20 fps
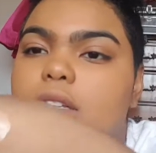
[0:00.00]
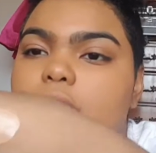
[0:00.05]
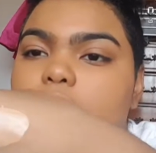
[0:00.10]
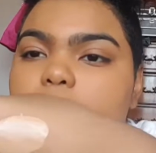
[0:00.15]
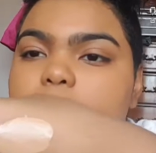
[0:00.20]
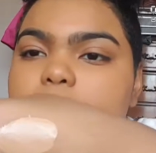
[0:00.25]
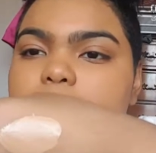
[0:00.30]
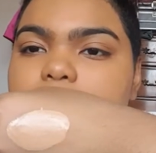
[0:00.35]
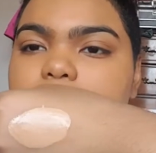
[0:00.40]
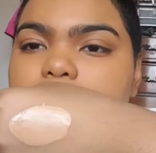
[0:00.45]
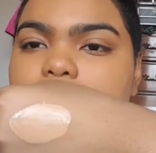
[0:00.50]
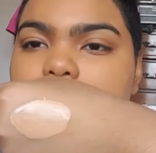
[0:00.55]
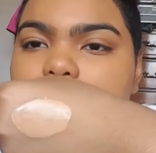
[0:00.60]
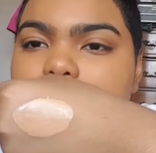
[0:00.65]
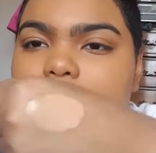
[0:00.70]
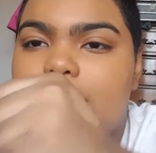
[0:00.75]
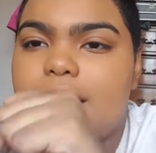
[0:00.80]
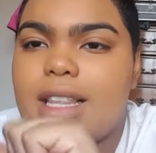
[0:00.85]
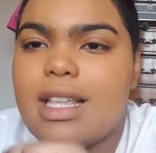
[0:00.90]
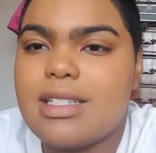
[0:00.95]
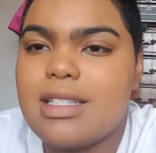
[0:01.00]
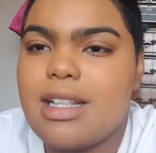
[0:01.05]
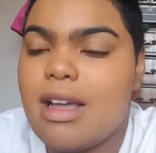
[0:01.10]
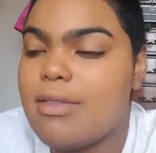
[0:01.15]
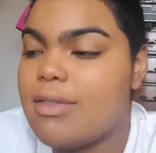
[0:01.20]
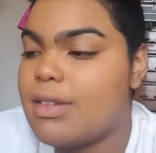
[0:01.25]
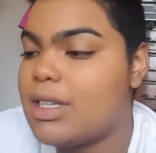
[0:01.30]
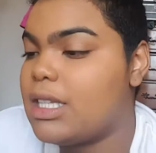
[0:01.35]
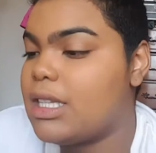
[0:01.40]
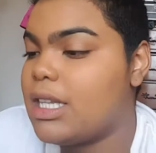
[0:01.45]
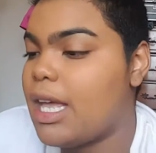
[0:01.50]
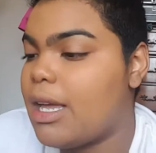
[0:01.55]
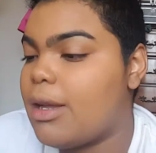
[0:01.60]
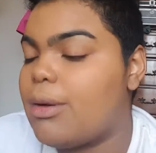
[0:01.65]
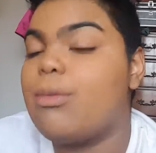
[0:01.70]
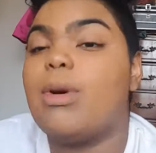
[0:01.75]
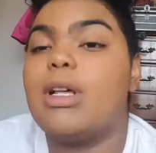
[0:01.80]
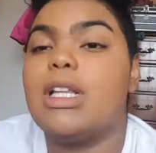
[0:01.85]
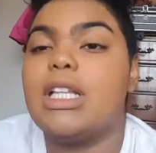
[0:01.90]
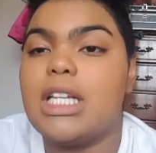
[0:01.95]
And I'd be like, hey, that's not really
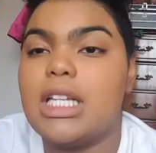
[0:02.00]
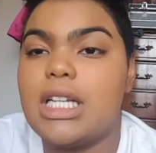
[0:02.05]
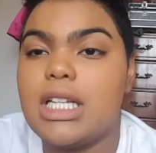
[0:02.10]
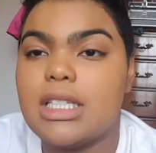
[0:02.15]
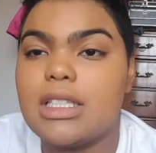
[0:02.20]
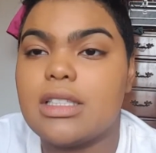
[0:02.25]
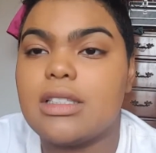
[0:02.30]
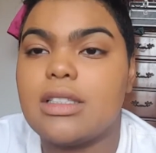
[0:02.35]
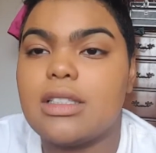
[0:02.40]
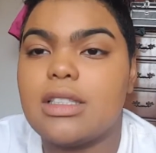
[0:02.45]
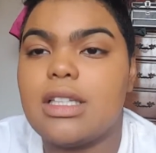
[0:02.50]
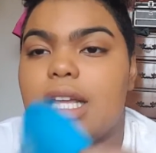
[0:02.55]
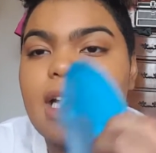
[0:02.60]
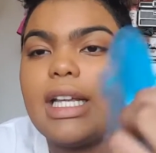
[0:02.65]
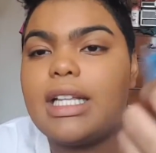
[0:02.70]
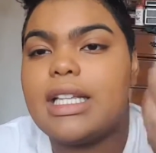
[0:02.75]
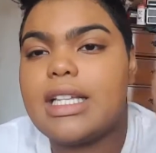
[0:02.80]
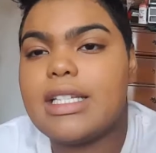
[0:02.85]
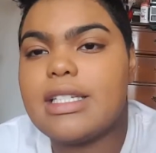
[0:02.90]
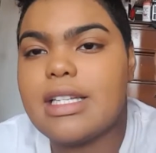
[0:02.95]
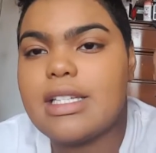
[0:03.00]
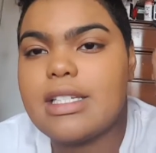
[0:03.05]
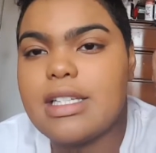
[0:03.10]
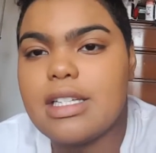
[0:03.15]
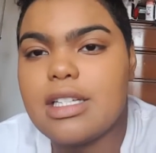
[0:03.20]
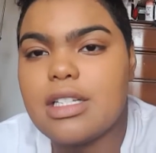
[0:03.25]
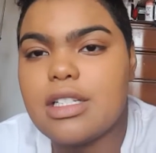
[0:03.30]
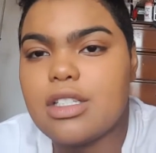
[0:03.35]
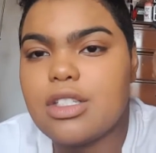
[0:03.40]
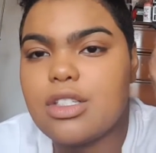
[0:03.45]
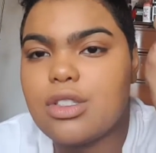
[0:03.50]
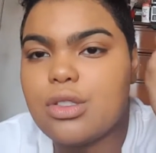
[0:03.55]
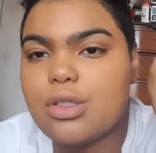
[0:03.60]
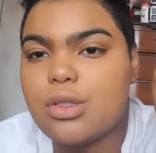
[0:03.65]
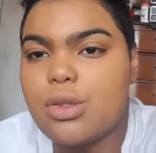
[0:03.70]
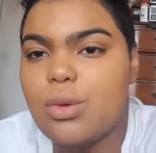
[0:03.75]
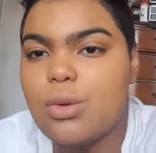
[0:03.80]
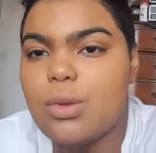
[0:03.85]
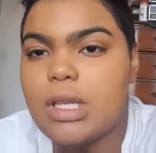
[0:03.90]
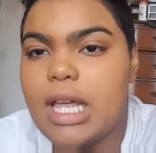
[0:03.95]
light. Well, it looked like this isn't
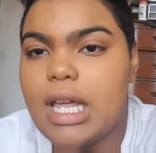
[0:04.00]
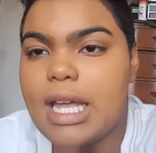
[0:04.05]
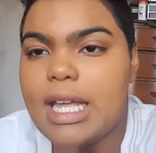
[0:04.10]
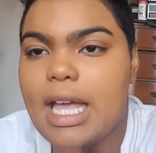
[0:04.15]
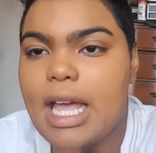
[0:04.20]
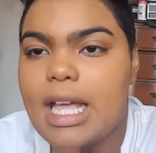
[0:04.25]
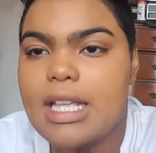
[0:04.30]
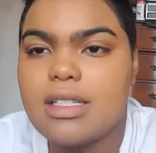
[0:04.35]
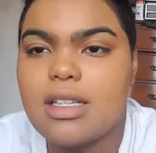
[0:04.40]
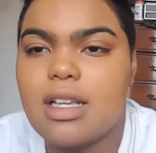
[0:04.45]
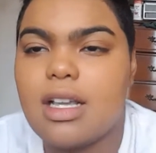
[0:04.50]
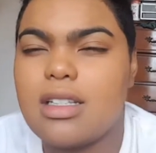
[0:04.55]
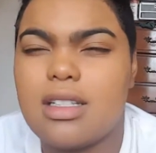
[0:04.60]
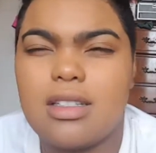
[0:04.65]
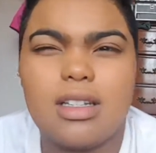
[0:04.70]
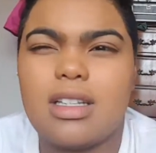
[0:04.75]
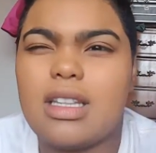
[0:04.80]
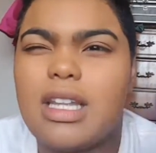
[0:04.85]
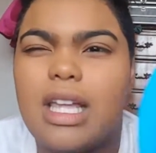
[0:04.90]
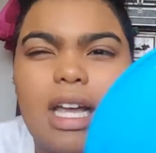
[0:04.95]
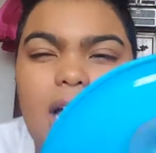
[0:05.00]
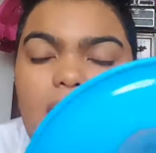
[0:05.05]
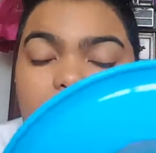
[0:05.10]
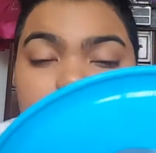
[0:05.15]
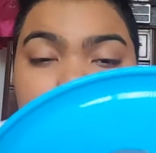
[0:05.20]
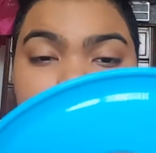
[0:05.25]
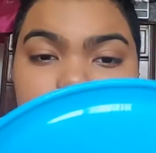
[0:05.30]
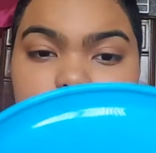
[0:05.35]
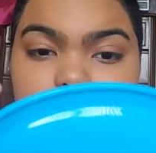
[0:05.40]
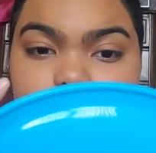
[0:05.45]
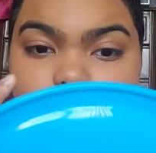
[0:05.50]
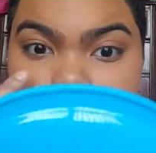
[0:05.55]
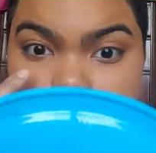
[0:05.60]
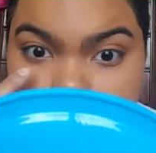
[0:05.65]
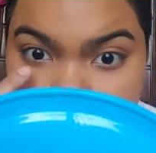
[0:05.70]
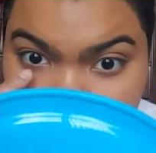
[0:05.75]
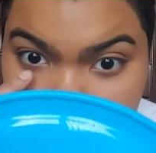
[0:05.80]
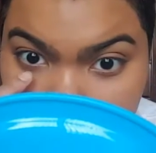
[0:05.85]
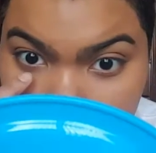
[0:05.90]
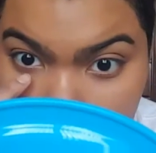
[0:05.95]
too light as like a highlighting
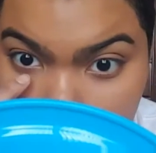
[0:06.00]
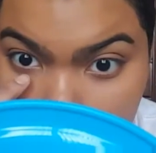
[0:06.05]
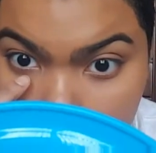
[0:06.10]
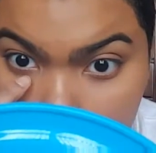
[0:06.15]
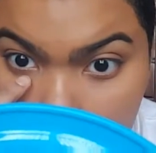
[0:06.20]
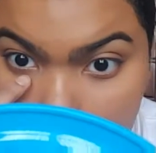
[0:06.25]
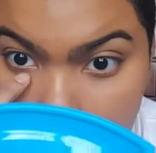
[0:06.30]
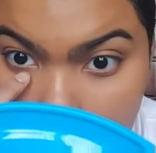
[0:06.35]
shade. Well,